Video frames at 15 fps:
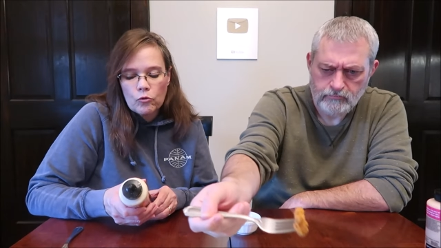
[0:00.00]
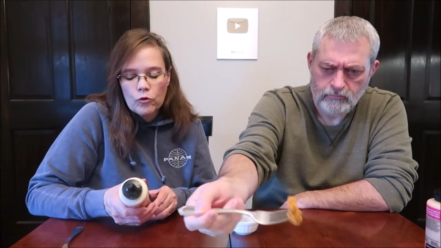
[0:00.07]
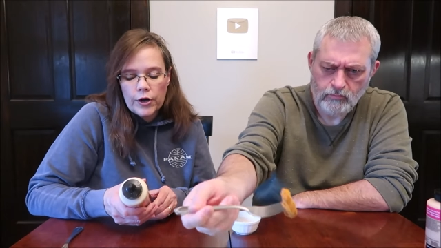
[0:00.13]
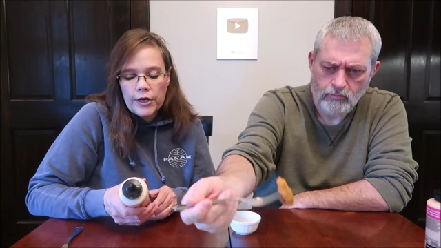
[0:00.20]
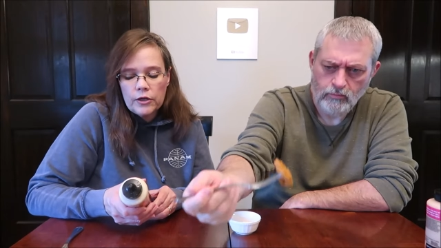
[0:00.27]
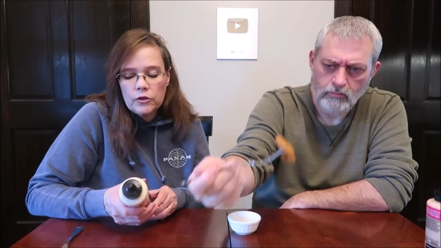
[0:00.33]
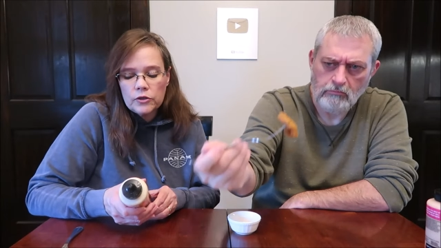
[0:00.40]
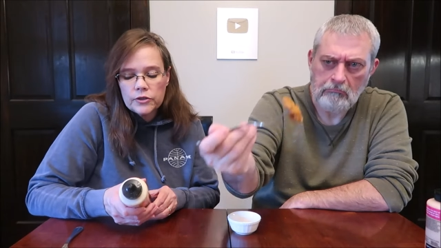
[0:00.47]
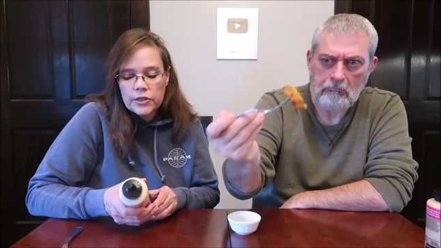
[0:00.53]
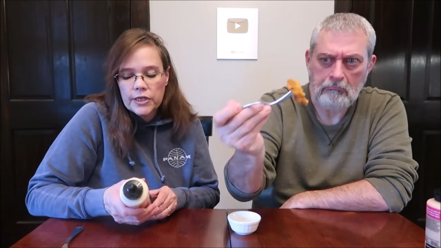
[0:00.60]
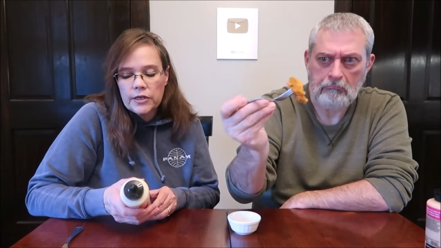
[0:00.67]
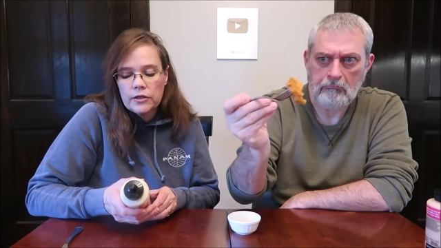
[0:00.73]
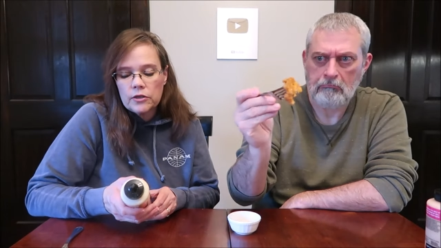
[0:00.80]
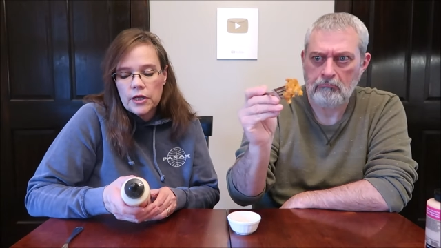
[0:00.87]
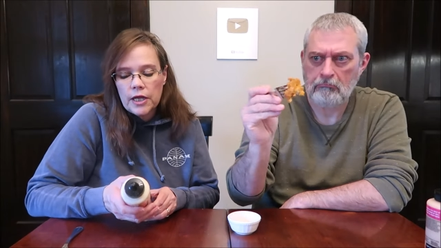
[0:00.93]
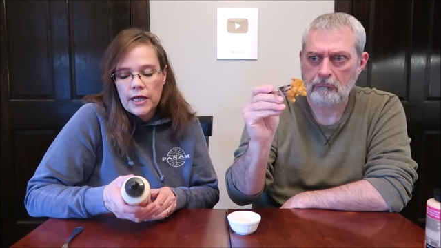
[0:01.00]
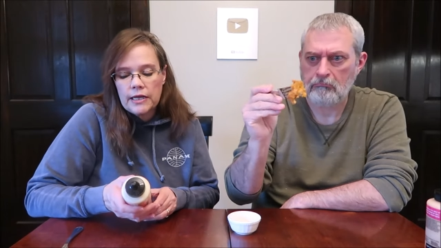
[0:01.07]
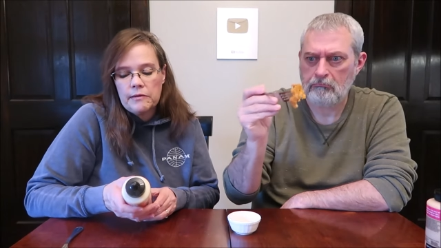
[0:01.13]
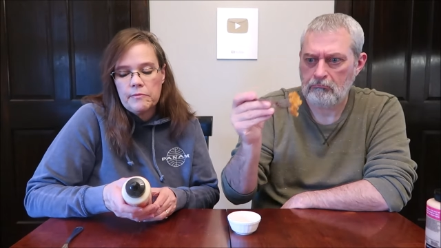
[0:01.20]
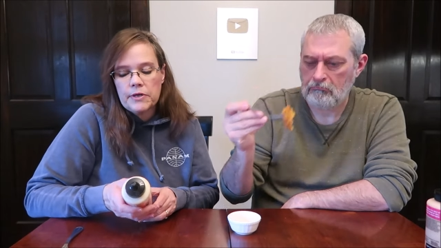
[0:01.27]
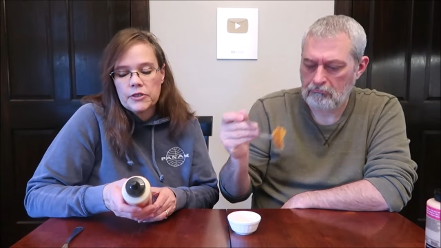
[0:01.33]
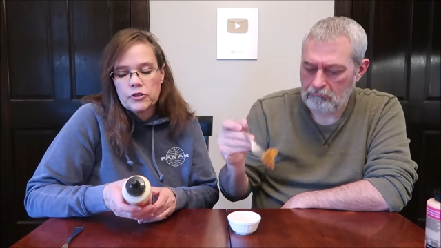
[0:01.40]
Speaker 1: real deal
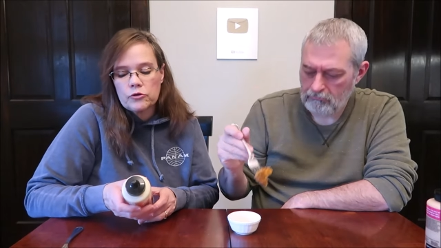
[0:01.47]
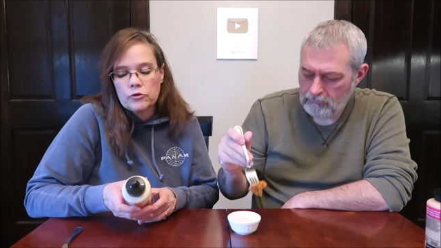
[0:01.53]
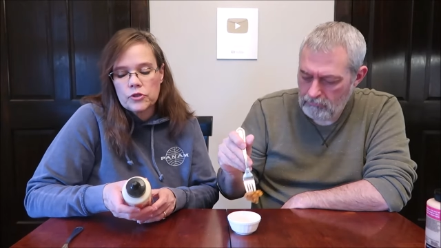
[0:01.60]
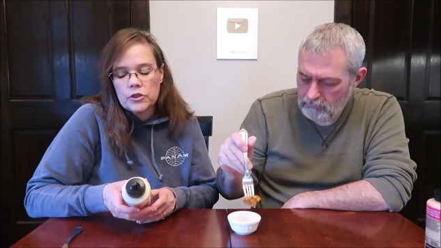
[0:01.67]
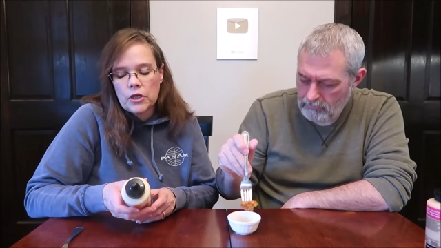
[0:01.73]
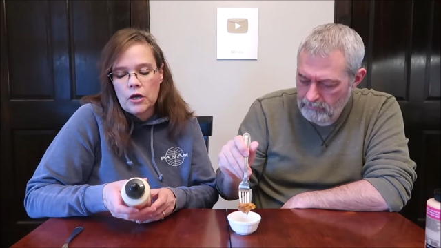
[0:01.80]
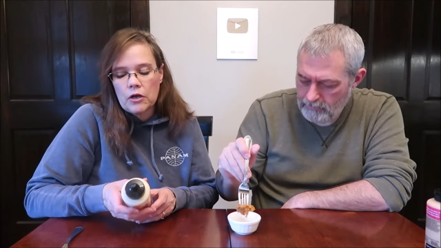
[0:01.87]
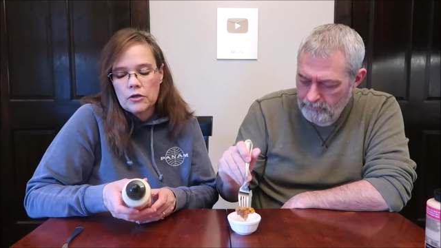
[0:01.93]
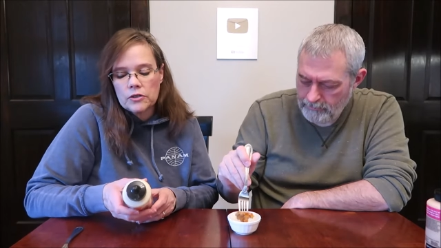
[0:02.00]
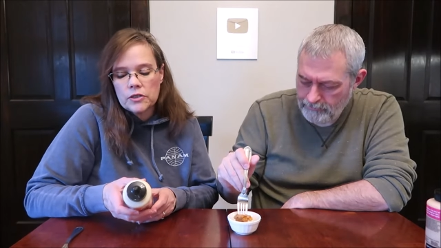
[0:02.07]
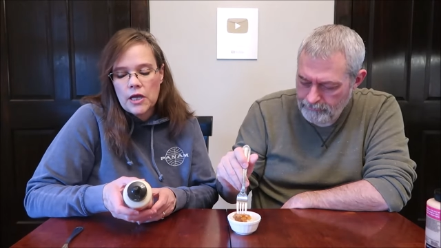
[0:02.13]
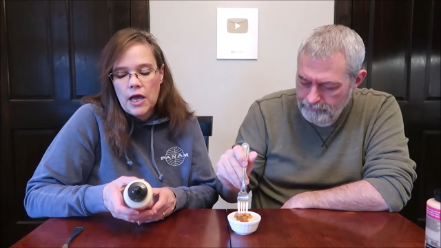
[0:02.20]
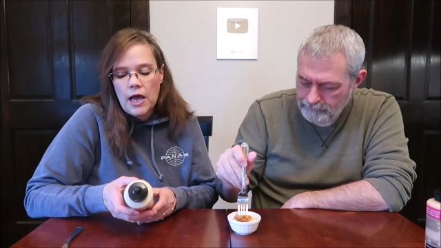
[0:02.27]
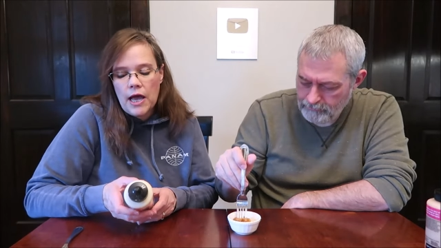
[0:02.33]
honey mustard sauce